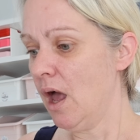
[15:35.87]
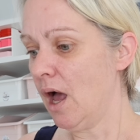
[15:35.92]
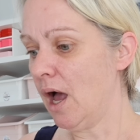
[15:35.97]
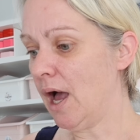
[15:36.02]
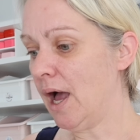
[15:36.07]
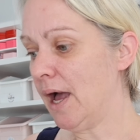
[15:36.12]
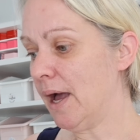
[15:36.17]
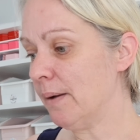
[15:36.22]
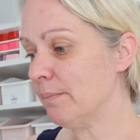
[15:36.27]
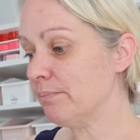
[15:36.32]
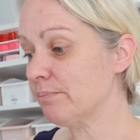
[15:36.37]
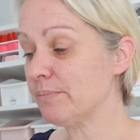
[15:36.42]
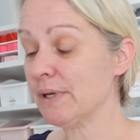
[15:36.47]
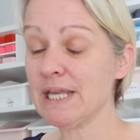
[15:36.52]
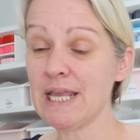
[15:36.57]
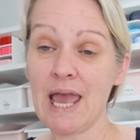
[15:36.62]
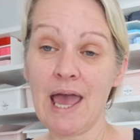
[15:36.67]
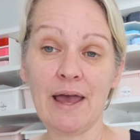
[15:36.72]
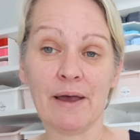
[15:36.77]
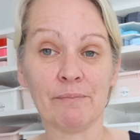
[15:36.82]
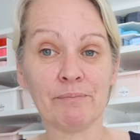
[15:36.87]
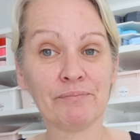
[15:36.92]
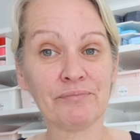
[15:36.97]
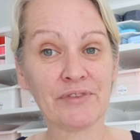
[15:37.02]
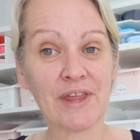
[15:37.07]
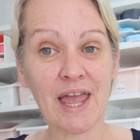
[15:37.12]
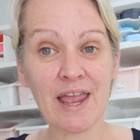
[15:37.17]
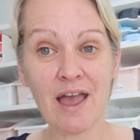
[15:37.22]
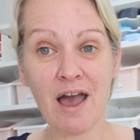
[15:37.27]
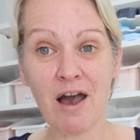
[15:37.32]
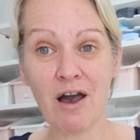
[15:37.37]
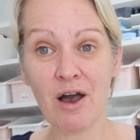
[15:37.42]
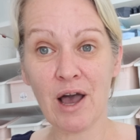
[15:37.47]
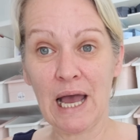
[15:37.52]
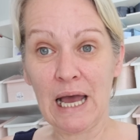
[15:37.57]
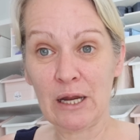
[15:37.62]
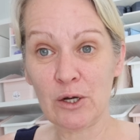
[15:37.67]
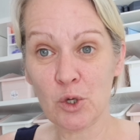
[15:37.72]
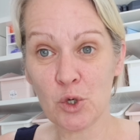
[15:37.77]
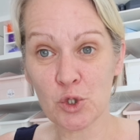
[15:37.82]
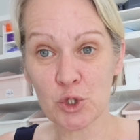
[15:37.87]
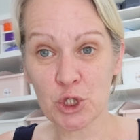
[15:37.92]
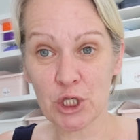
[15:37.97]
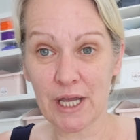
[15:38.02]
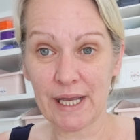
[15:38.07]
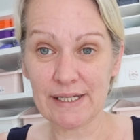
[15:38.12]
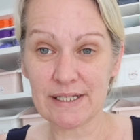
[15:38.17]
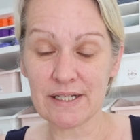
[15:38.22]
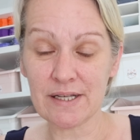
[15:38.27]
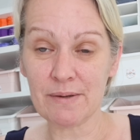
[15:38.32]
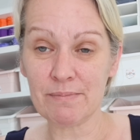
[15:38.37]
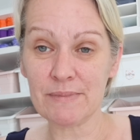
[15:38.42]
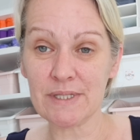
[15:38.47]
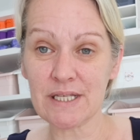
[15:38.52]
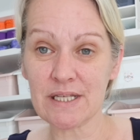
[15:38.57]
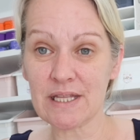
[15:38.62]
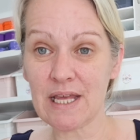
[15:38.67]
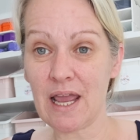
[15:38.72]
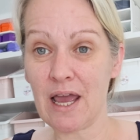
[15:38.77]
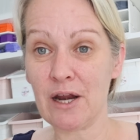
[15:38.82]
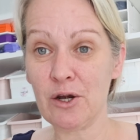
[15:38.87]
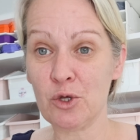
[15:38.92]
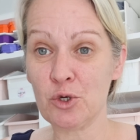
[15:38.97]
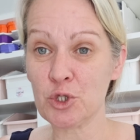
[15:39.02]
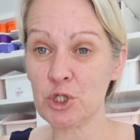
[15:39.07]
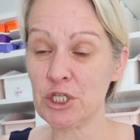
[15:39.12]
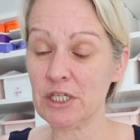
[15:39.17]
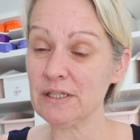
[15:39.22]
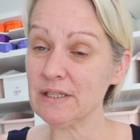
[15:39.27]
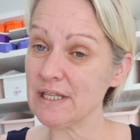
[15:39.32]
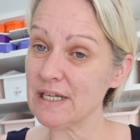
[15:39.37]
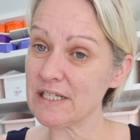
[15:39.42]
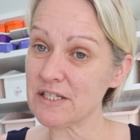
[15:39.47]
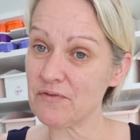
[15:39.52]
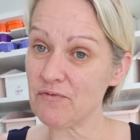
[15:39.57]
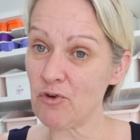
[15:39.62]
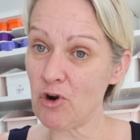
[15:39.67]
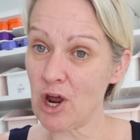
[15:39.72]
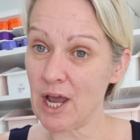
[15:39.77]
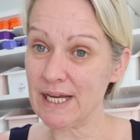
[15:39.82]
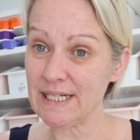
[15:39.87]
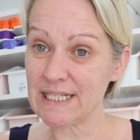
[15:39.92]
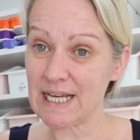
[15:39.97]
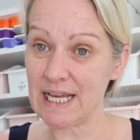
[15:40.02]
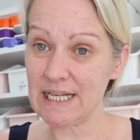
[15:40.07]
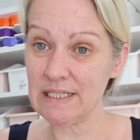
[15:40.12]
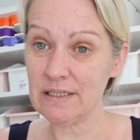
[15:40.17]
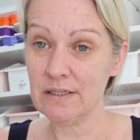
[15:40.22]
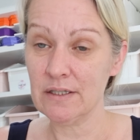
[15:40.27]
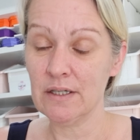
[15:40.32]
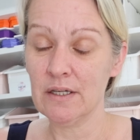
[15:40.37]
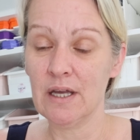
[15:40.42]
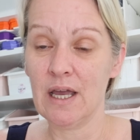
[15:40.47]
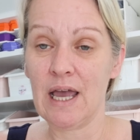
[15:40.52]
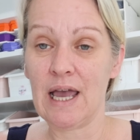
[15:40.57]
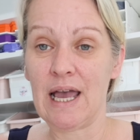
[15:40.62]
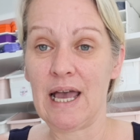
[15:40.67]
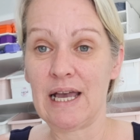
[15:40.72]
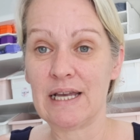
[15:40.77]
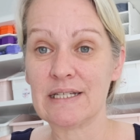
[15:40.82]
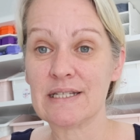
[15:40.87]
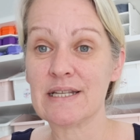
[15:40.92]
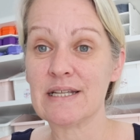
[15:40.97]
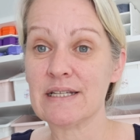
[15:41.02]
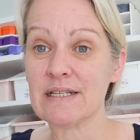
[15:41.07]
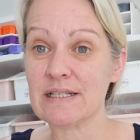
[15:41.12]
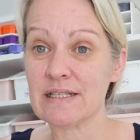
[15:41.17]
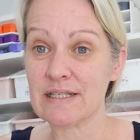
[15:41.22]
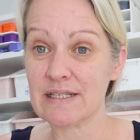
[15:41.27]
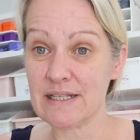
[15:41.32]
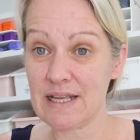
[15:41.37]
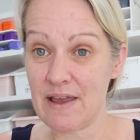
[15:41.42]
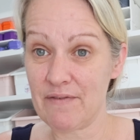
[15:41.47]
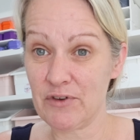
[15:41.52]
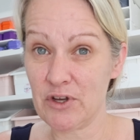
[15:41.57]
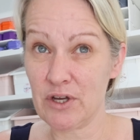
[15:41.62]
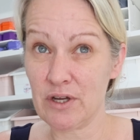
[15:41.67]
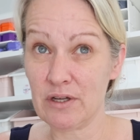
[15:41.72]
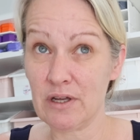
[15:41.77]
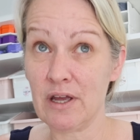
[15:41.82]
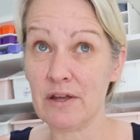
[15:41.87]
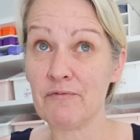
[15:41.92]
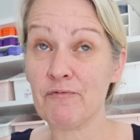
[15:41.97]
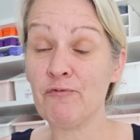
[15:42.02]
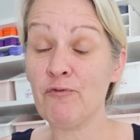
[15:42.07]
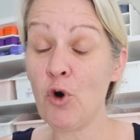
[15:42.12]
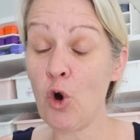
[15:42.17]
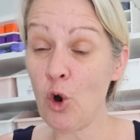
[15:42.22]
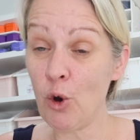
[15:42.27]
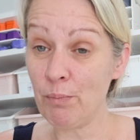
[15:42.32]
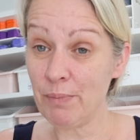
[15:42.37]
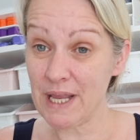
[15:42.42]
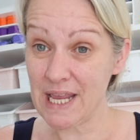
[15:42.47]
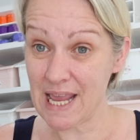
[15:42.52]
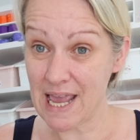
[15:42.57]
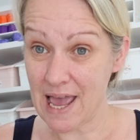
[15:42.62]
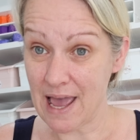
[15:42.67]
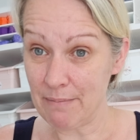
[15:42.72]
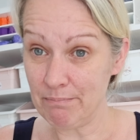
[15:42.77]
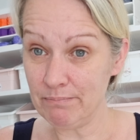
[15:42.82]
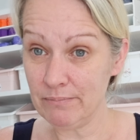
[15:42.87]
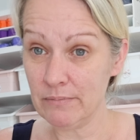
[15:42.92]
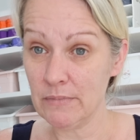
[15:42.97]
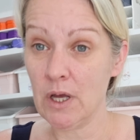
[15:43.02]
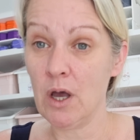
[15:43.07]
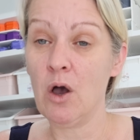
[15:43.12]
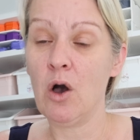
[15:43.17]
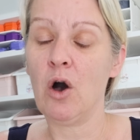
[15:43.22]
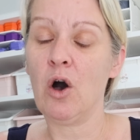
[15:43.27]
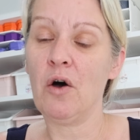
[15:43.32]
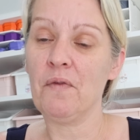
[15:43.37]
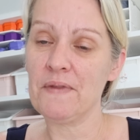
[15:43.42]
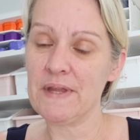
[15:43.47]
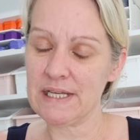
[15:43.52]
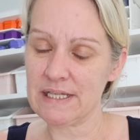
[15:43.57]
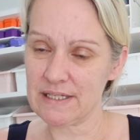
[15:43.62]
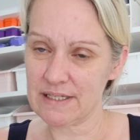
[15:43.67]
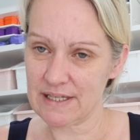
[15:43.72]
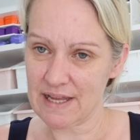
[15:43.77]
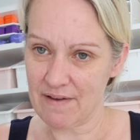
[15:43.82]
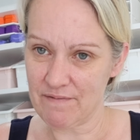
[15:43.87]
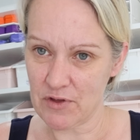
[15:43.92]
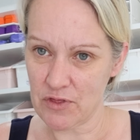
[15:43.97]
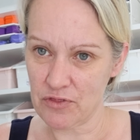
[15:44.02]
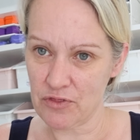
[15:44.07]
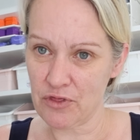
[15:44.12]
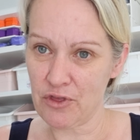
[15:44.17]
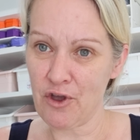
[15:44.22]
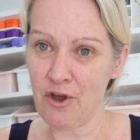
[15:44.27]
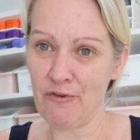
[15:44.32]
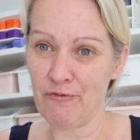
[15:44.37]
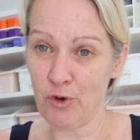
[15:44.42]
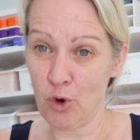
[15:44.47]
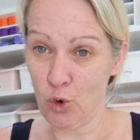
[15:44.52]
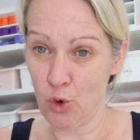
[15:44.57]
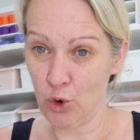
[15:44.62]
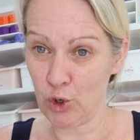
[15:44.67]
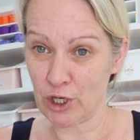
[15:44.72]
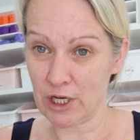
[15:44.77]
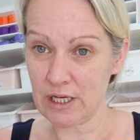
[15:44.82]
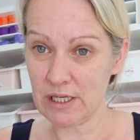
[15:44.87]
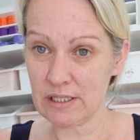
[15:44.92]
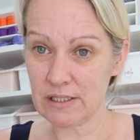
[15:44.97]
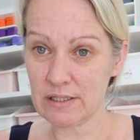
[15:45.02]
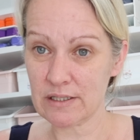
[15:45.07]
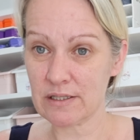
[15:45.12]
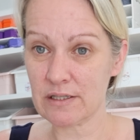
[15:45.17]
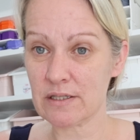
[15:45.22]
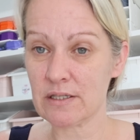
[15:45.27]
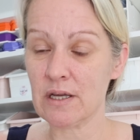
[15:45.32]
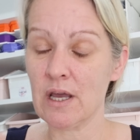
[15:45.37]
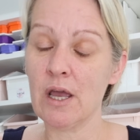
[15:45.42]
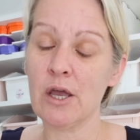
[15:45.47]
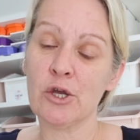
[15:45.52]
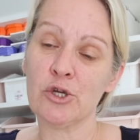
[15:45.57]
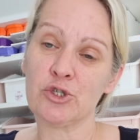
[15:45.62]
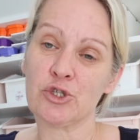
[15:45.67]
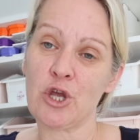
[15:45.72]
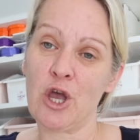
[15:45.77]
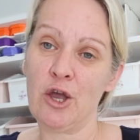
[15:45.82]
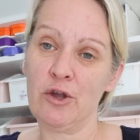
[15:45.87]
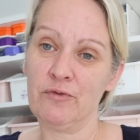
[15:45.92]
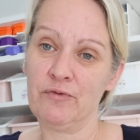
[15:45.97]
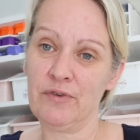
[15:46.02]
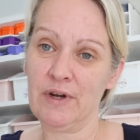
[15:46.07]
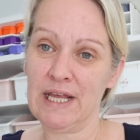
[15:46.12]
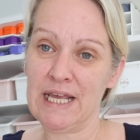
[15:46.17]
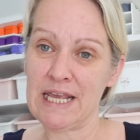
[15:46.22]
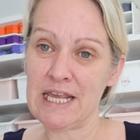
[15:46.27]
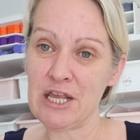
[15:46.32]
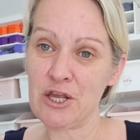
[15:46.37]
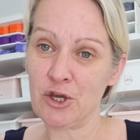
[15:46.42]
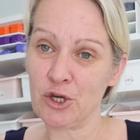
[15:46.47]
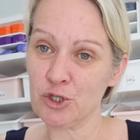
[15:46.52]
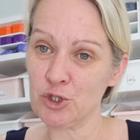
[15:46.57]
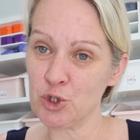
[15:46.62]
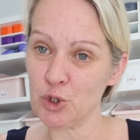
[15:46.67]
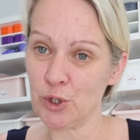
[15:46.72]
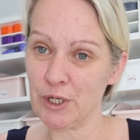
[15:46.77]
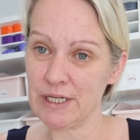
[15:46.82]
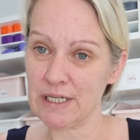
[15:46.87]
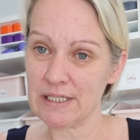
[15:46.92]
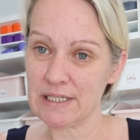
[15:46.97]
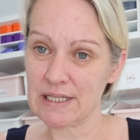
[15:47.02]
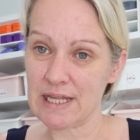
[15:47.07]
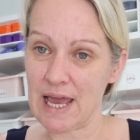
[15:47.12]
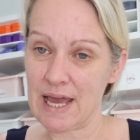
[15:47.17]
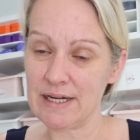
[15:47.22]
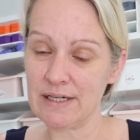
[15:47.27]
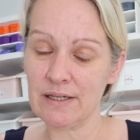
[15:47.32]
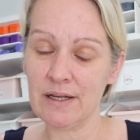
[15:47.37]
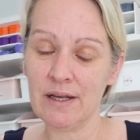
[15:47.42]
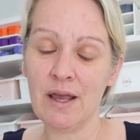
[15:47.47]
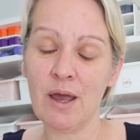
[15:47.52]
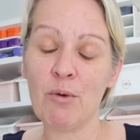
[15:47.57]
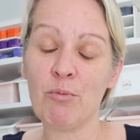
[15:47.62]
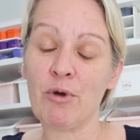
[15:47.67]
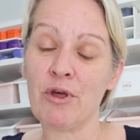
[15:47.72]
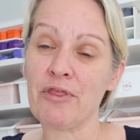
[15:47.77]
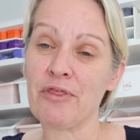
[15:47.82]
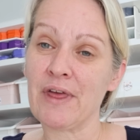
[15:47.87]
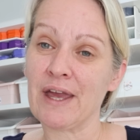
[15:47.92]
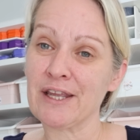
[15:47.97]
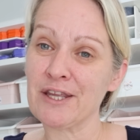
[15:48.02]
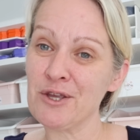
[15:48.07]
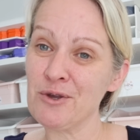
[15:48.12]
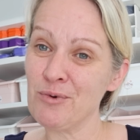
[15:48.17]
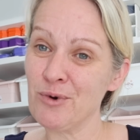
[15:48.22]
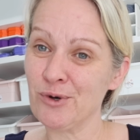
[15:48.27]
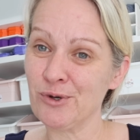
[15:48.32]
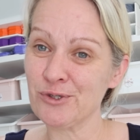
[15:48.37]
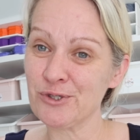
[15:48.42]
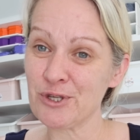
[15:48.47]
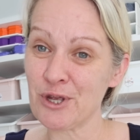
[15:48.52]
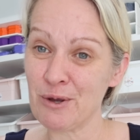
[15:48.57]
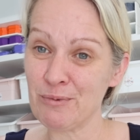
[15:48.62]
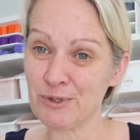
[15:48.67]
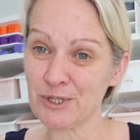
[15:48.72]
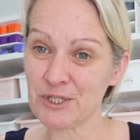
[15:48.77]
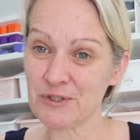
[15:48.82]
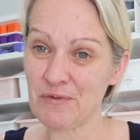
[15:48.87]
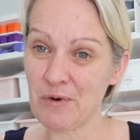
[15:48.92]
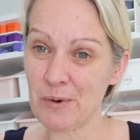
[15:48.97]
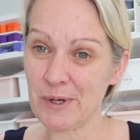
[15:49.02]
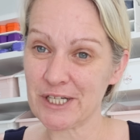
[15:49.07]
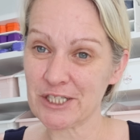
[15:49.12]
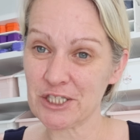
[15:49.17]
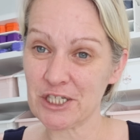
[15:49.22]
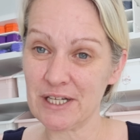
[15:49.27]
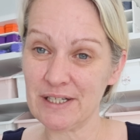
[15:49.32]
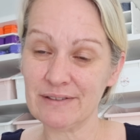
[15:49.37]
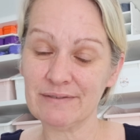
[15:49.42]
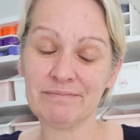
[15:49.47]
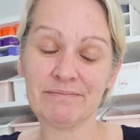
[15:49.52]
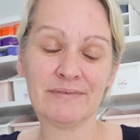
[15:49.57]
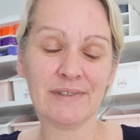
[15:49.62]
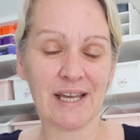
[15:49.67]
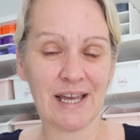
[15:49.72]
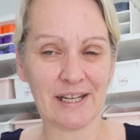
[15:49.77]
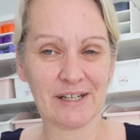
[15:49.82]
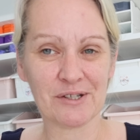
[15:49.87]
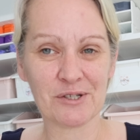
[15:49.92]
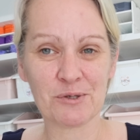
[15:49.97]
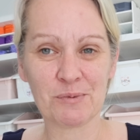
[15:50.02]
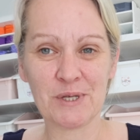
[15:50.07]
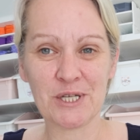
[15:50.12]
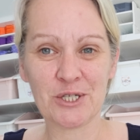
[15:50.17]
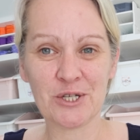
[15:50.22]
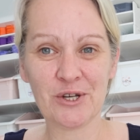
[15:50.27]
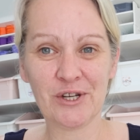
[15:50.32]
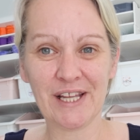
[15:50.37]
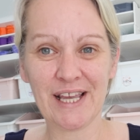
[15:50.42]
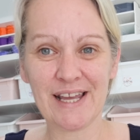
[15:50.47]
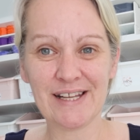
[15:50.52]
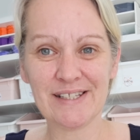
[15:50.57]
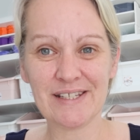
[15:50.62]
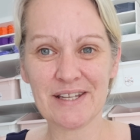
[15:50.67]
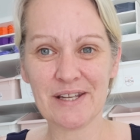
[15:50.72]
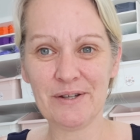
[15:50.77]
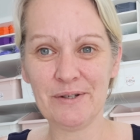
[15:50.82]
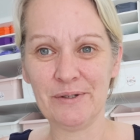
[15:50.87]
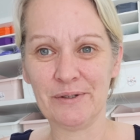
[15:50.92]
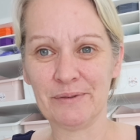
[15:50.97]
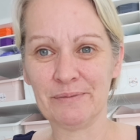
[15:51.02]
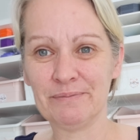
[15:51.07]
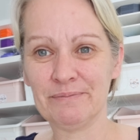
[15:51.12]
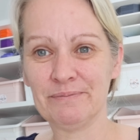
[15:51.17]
But yeah, they are our launch items. They are launching this Friday at 4 p.m. on the 7th of August. So hopefully you can join us then. But thank you all so much for watching, and I'll speak to you all again soon.